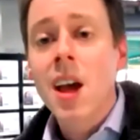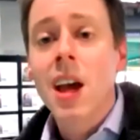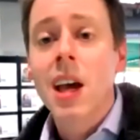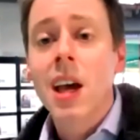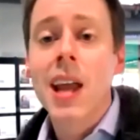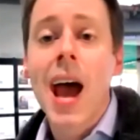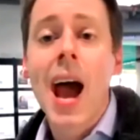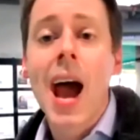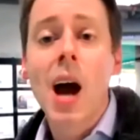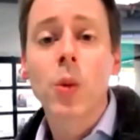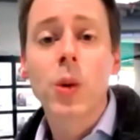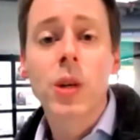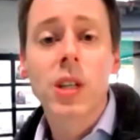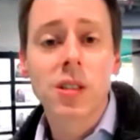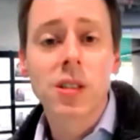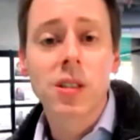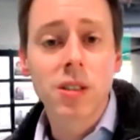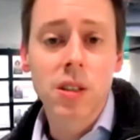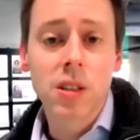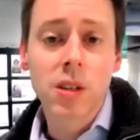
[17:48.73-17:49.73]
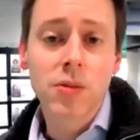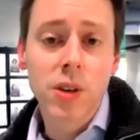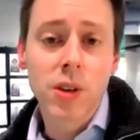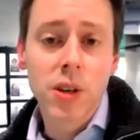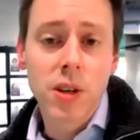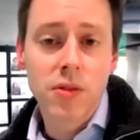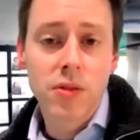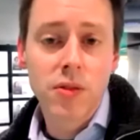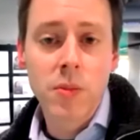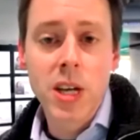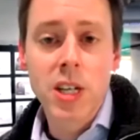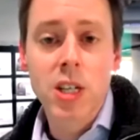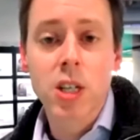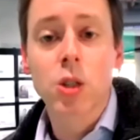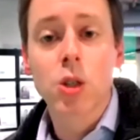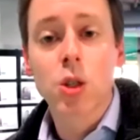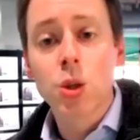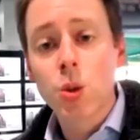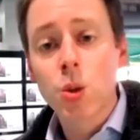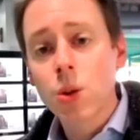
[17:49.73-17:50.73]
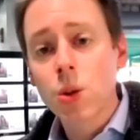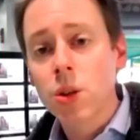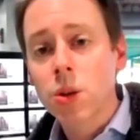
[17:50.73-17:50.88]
and how we could deliver information to the